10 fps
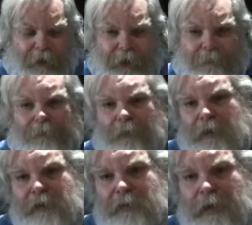Even for
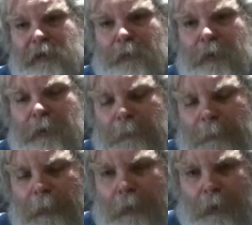our sex work,
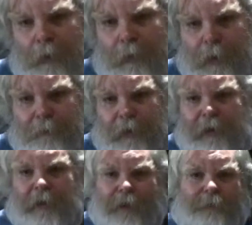we are
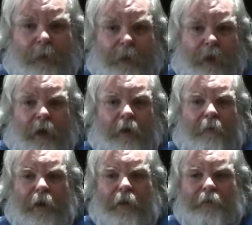recognized by the
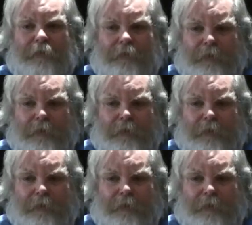IRS.